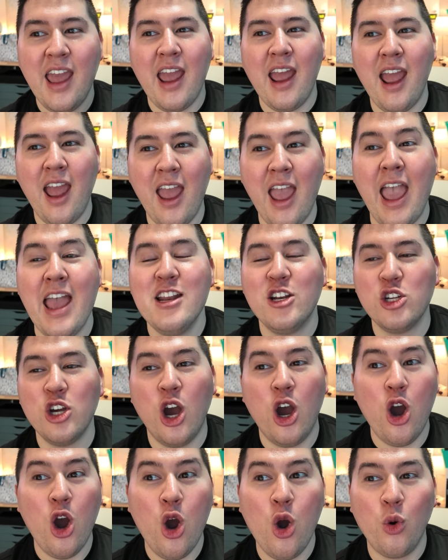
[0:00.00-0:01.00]
And
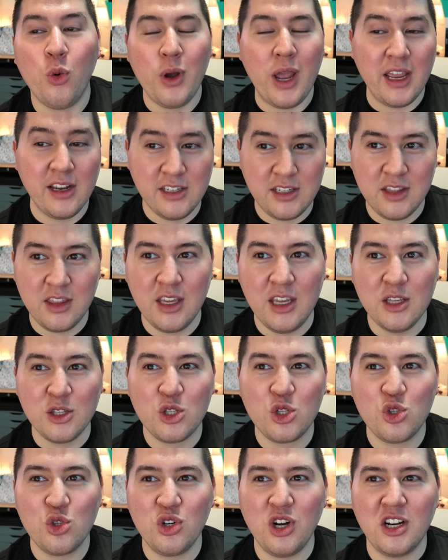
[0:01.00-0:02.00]
the
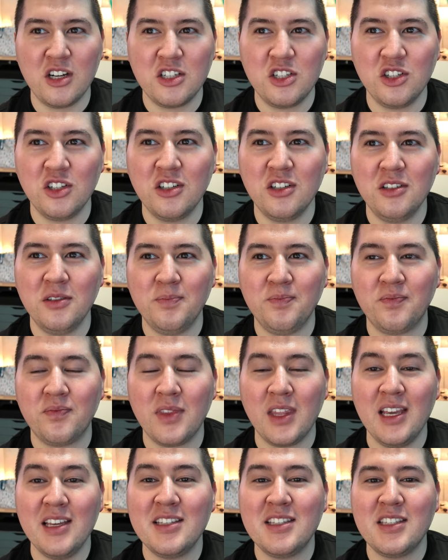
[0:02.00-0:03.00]
instructor
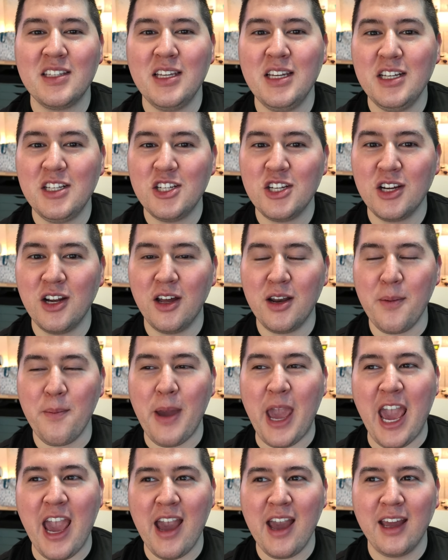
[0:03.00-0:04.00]
is teaching on a
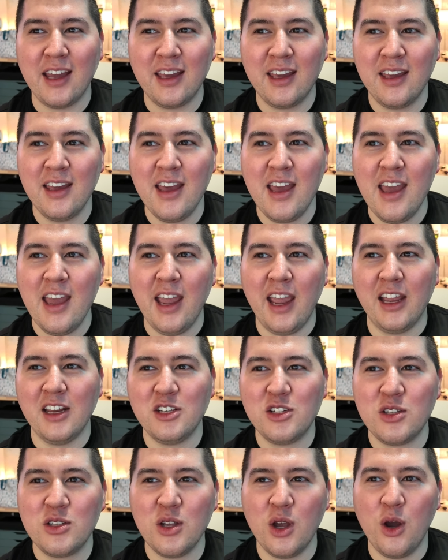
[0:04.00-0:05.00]
Mac.
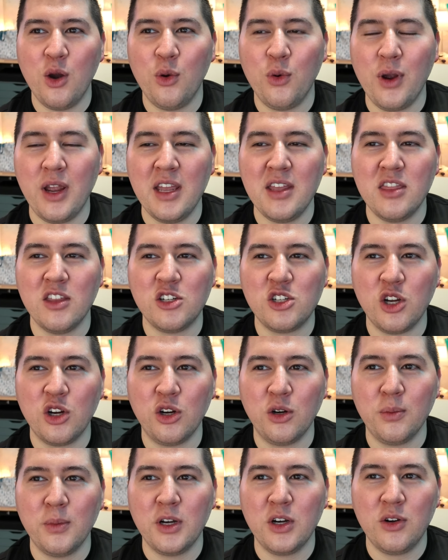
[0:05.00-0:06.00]
And so in
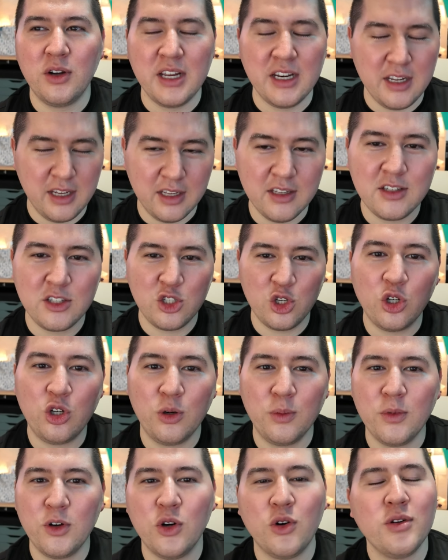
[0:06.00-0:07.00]
his
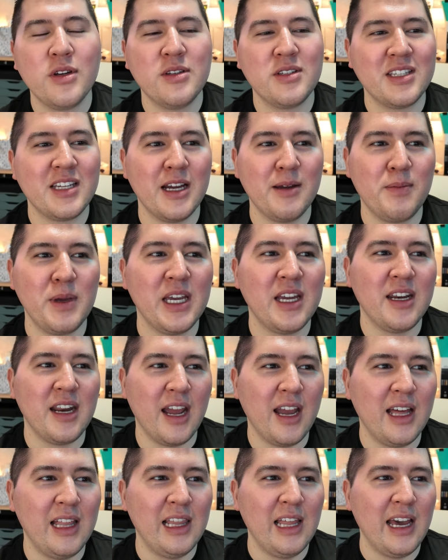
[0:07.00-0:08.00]
terminal, he's typing
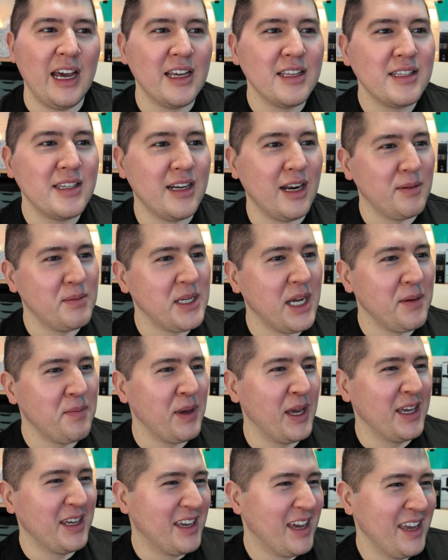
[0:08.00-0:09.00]
in LS, and I'm
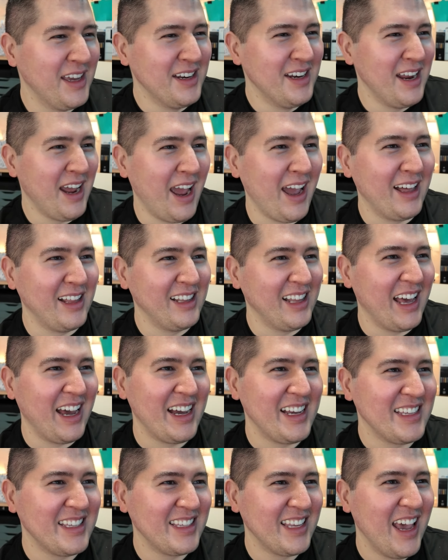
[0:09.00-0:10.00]
typing in
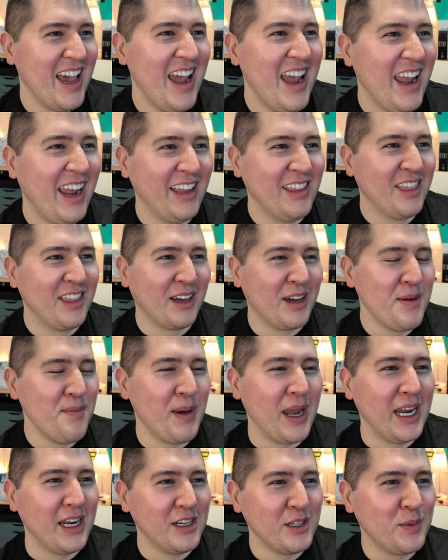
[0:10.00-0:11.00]
LS in the
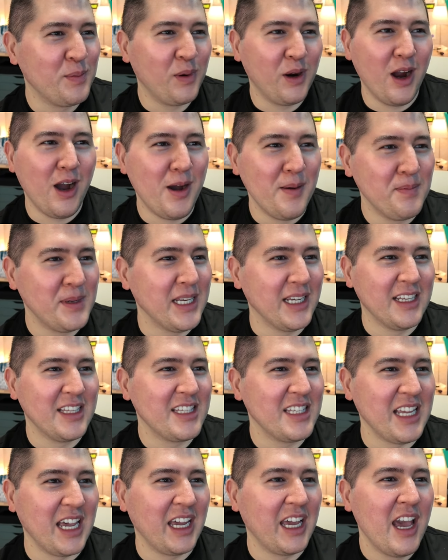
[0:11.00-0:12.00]
command prompt, and
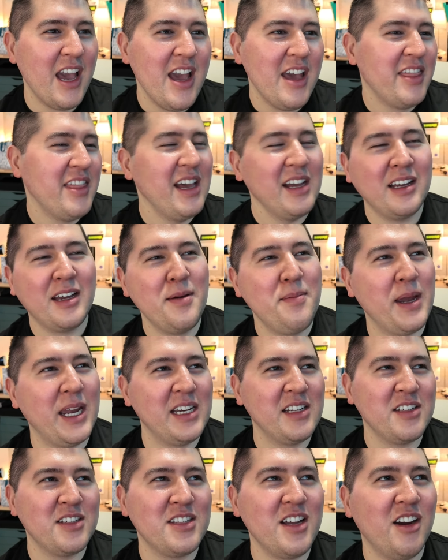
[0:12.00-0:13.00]
it's like, that
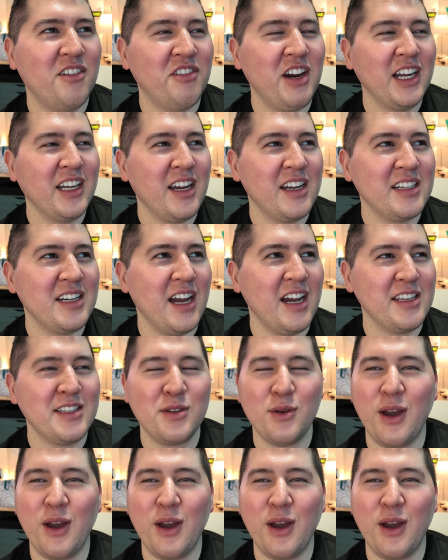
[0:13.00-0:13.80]
command is not recognized.